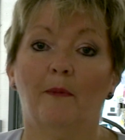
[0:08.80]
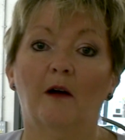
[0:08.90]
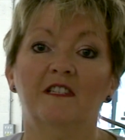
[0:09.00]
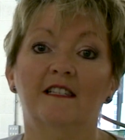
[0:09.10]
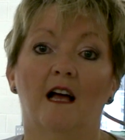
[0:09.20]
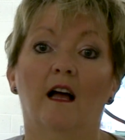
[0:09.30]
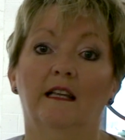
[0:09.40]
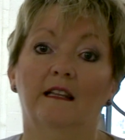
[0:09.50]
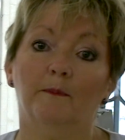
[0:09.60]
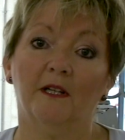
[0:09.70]
about
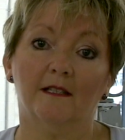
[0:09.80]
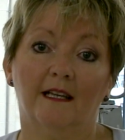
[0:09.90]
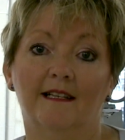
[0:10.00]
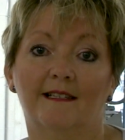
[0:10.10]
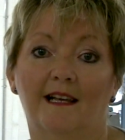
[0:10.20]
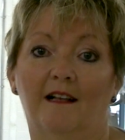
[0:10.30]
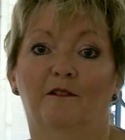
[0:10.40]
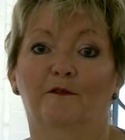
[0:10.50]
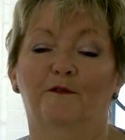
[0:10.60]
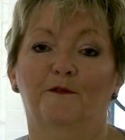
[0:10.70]
designing the building
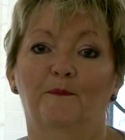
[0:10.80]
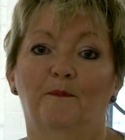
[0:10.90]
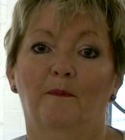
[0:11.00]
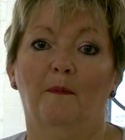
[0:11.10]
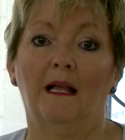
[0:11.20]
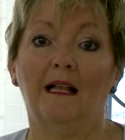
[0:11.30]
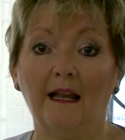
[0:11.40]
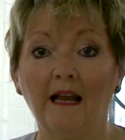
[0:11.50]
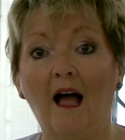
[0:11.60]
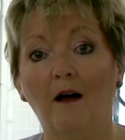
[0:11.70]
itself.
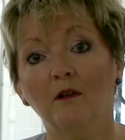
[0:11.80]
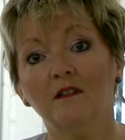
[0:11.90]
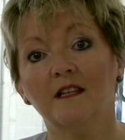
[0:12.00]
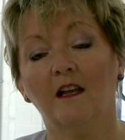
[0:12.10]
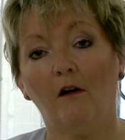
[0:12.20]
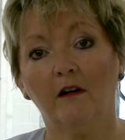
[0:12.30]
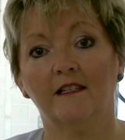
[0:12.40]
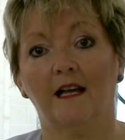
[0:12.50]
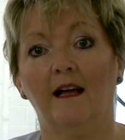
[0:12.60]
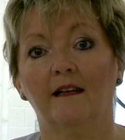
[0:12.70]
Glenn Howells, the
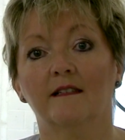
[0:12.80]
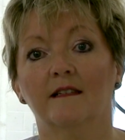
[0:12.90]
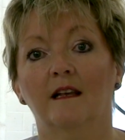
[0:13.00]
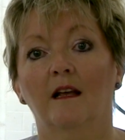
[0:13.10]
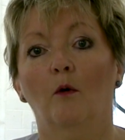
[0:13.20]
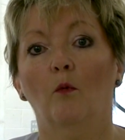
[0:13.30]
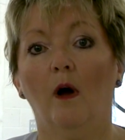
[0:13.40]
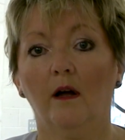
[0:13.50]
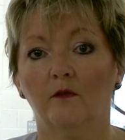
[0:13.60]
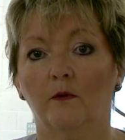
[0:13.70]
architects,
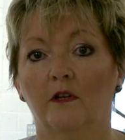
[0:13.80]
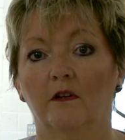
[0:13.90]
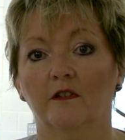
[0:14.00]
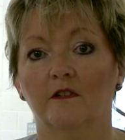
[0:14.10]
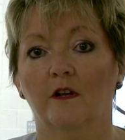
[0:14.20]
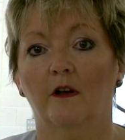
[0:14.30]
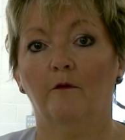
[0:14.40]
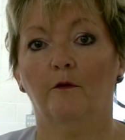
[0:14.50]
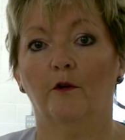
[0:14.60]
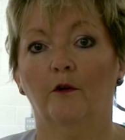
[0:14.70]
worked with us
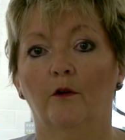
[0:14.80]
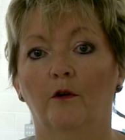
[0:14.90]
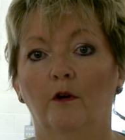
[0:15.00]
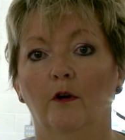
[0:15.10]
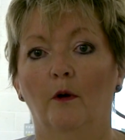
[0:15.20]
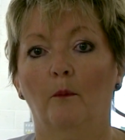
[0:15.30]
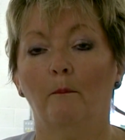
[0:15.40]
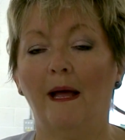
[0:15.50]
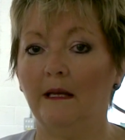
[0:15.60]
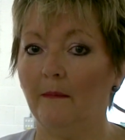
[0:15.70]
for
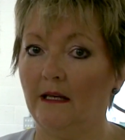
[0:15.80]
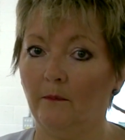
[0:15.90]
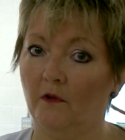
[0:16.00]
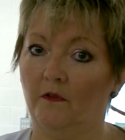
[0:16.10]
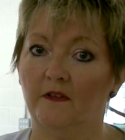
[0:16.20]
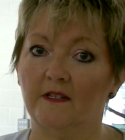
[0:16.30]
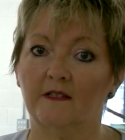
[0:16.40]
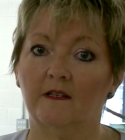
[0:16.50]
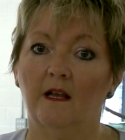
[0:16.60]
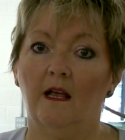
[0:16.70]
many
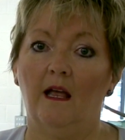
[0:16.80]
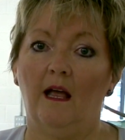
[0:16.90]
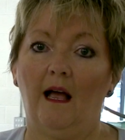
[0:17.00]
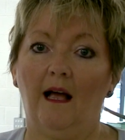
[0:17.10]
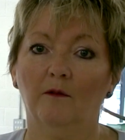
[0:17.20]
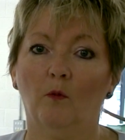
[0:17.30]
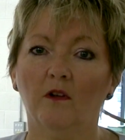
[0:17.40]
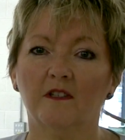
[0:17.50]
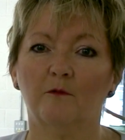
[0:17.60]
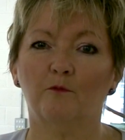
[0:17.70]
months. And
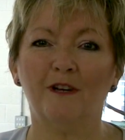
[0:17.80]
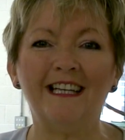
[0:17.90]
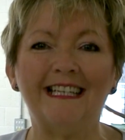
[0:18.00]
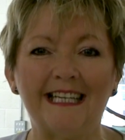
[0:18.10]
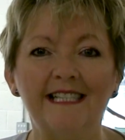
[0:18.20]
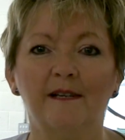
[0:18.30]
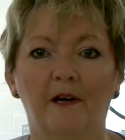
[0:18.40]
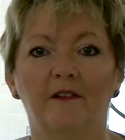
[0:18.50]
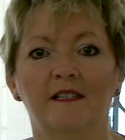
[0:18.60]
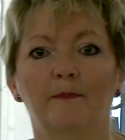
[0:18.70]
what's really neat
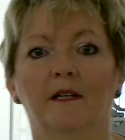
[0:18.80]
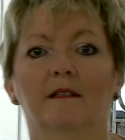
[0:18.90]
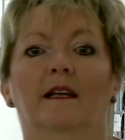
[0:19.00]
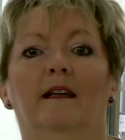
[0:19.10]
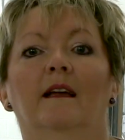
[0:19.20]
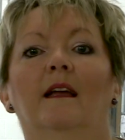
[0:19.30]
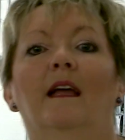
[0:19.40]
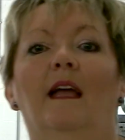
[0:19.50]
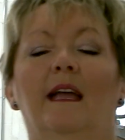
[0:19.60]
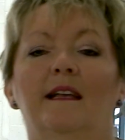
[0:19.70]
about this building
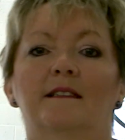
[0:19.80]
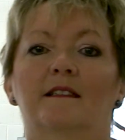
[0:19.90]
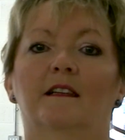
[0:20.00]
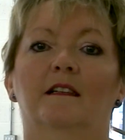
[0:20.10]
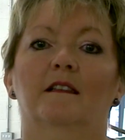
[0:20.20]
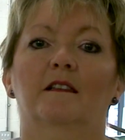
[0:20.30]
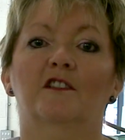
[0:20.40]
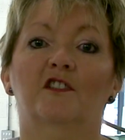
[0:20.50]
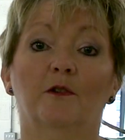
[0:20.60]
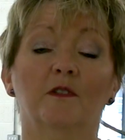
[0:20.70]
is that the
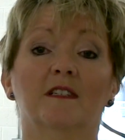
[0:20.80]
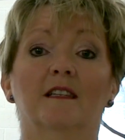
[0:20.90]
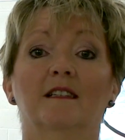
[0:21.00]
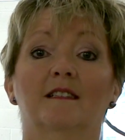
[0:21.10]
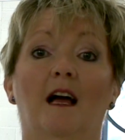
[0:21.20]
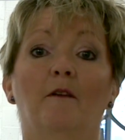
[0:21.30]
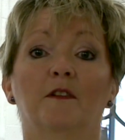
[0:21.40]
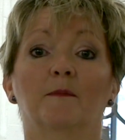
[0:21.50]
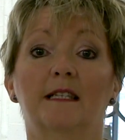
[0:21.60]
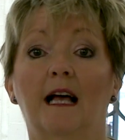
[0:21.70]
students and the staff
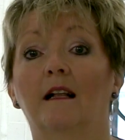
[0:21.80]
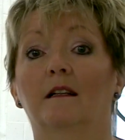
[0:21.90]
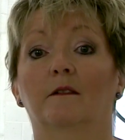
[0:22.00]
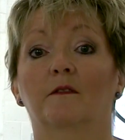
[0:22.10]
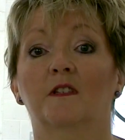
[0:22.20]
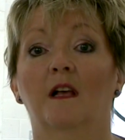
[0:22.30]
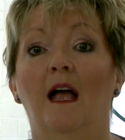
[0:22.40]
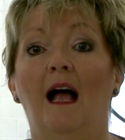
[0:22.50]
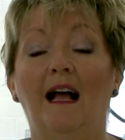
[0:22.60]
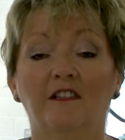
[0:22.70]
themselves
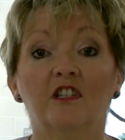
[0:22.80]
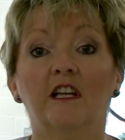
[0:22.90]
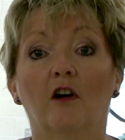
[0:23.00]
actually